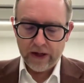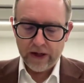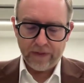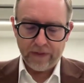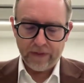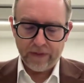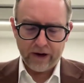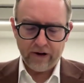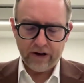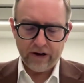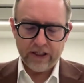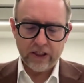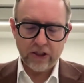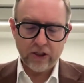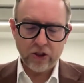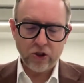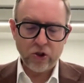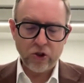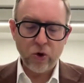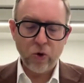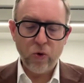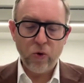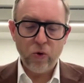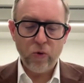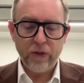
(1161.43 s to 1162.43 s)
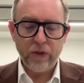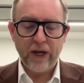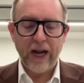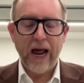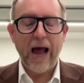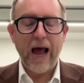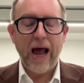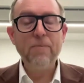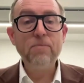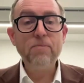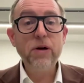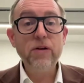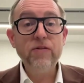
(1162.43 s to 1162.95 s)
they created a tool that
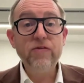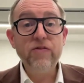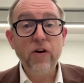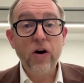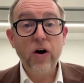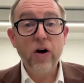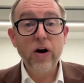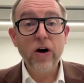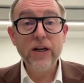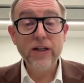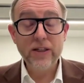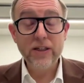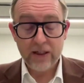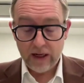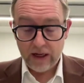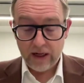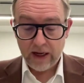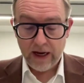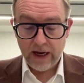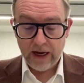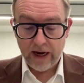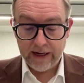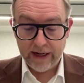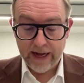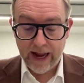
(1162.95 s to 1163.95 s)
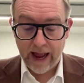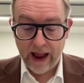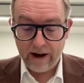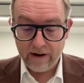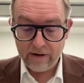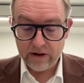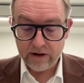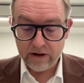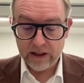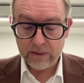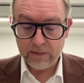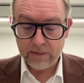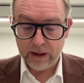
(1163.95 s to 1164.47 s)
amplified an
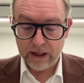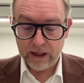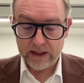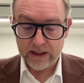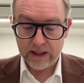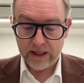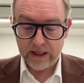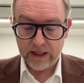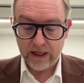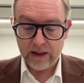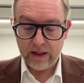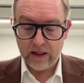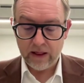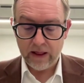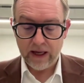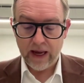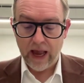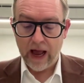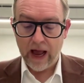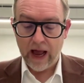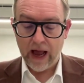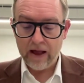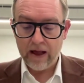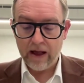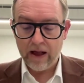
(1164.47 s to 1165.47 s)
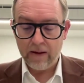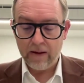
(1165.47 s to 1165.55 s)
inherent ability. The